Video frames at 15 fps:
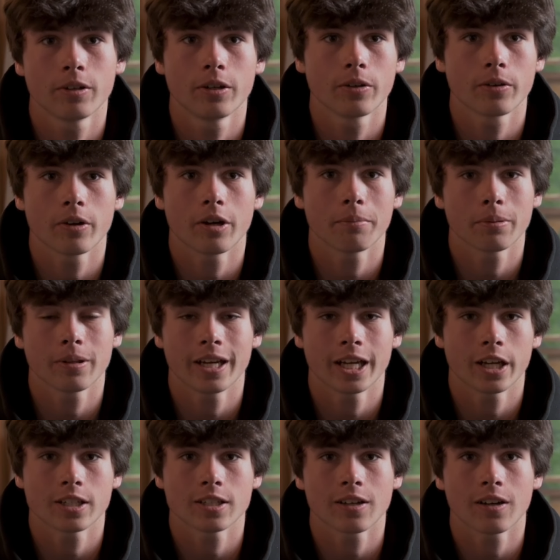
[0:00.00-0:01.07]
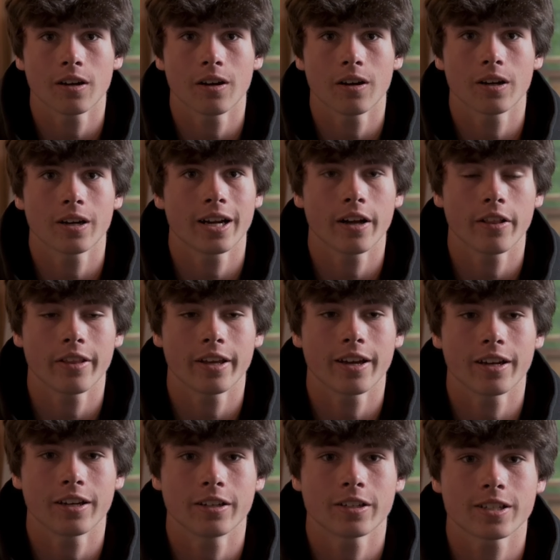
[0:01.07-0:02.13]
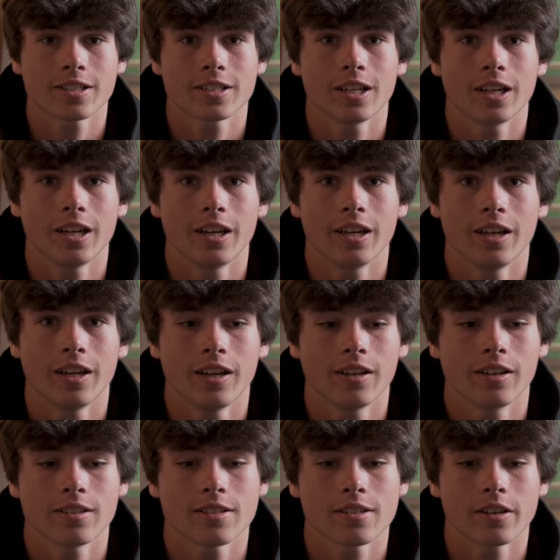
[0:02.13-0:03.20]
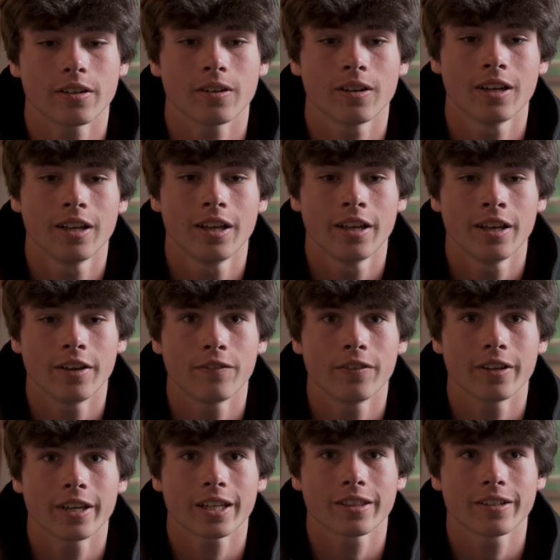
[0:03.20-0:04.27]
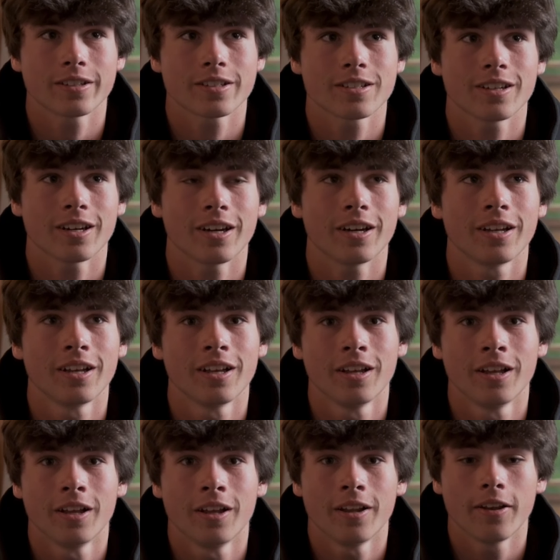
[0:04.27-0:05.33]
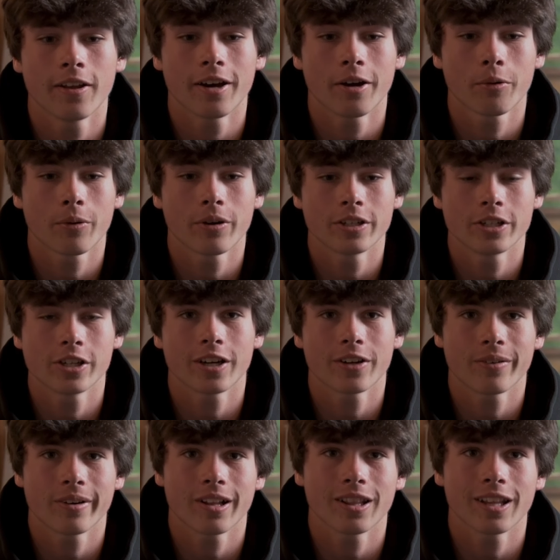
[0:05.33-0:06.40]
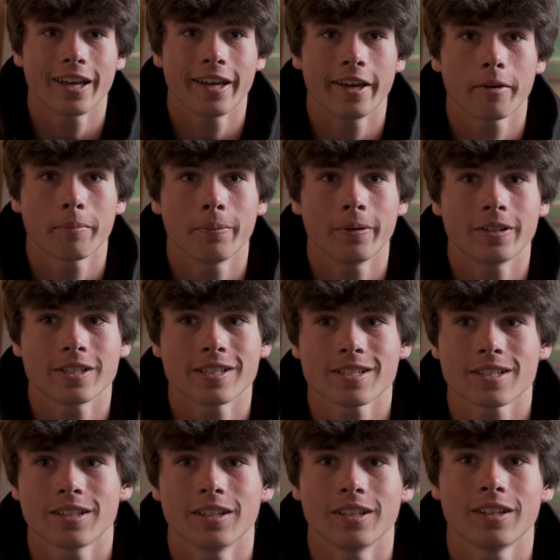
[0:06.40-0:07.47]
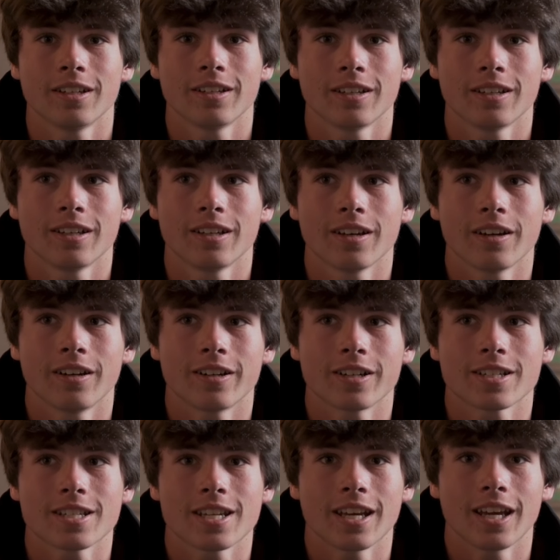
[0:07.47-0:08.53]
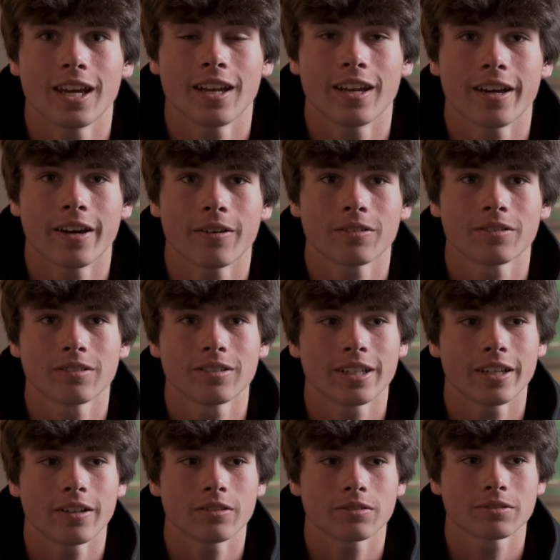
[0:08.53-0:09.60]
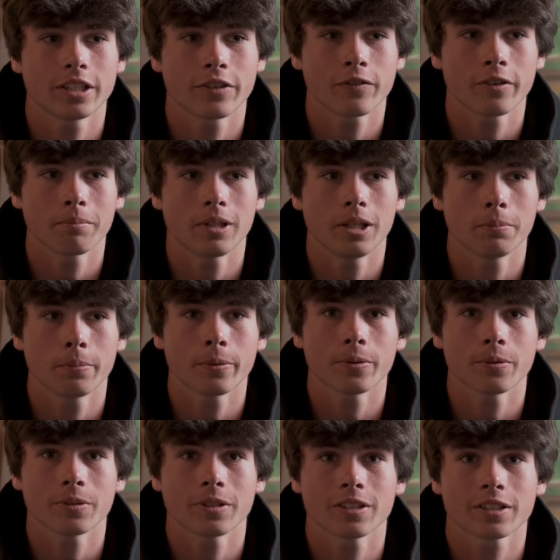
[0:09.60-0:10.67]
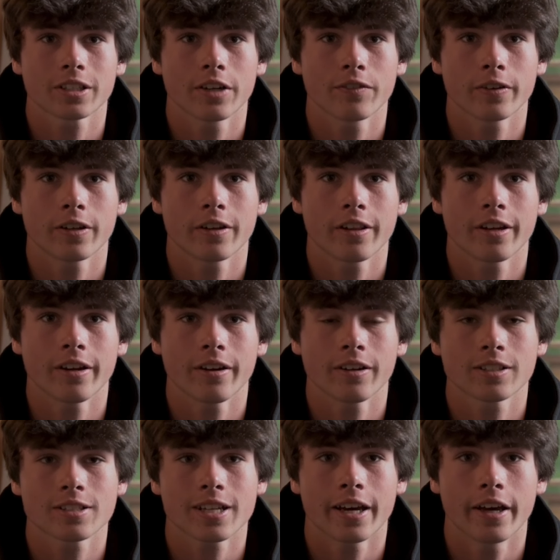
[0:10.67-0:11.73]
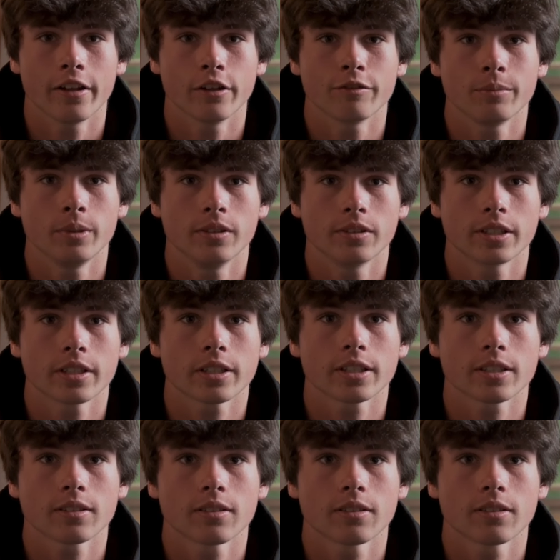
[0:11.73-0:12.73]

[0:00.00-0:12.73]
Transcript: grew up playing guitar or how they got interested in it. And so I feel like there's not not one genre to like, but just to understand how how different people discovered their style of music.